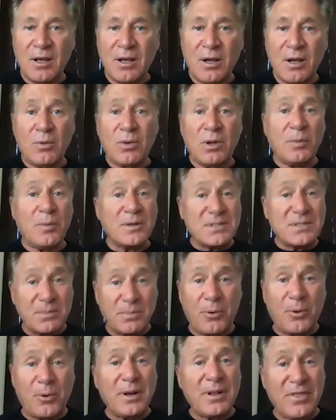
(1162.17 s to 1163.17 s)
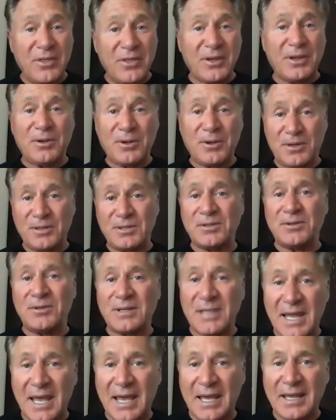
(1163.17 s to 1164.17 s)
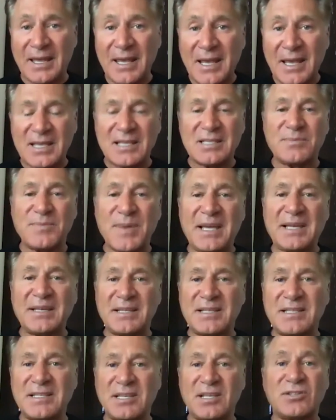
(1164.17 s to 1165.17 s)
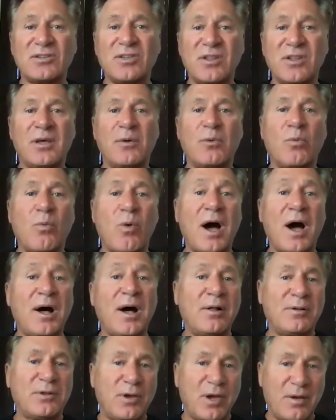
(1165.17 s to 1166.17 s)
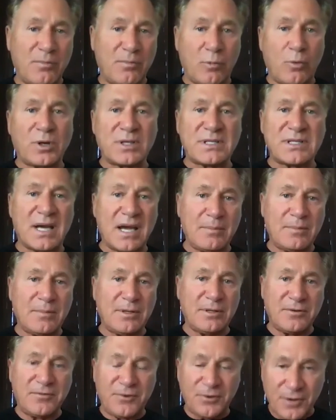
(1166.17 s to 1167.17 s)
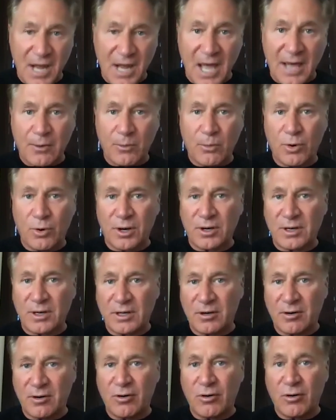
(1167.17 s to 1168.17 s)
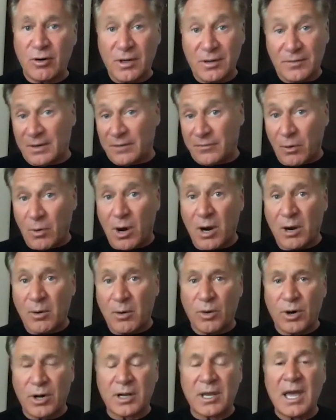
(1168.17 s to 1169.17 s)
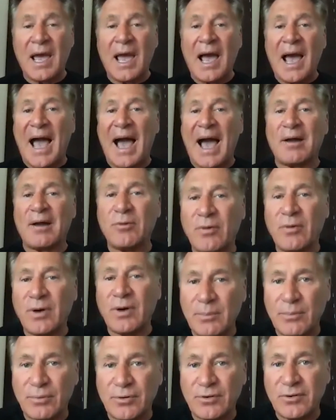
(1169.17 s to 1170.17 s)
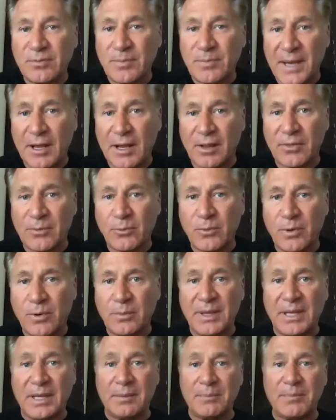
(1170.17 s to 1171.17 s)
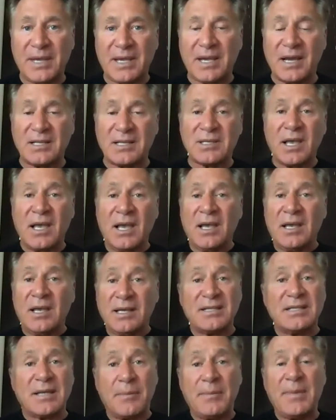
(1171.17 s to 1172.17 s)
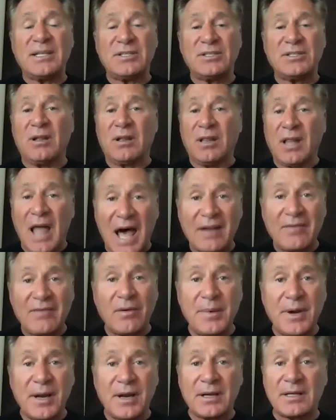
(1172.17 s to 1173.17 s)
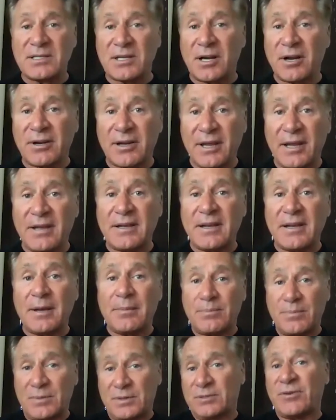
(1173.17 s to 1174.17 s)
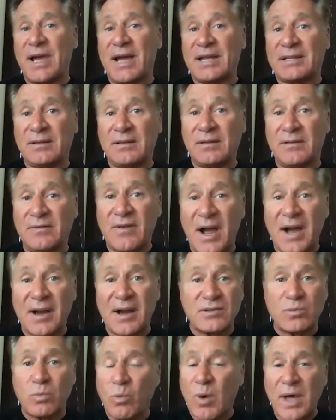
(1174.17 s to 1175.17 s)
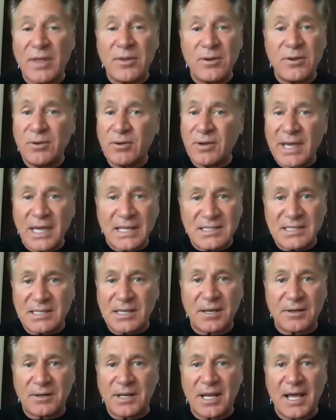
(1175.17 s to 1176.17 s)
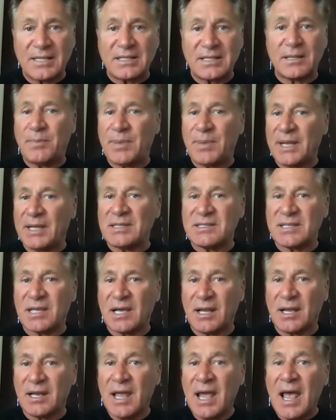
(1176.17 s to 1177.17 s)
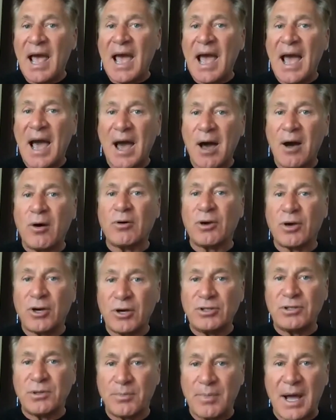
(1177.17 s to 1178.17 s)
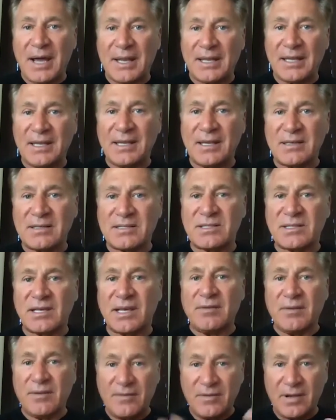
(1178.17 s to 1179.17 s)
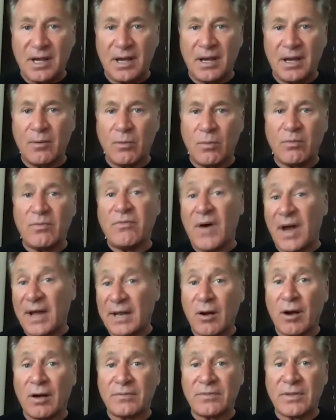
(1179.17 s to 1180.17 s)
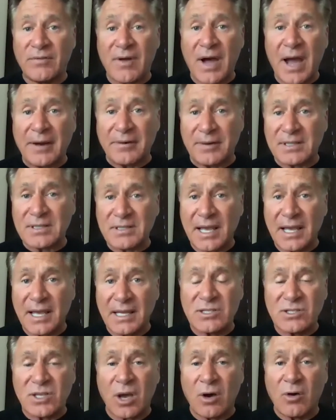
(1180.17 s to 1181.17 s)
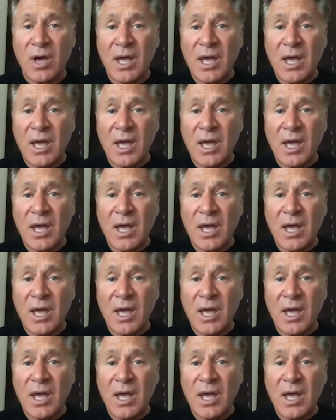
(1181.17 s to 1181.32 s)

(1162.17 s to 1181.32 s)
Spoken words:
Well, the most important thing you could do today is make a decision that while you have more time, and if you're not at work, or even if you are at work, how do I improve my health and well-being? Because as I mentioned, a lot of Americans are going to end up contracting the virus. Whether you get sick or not depends on how good your body is at fighting off the virus. And so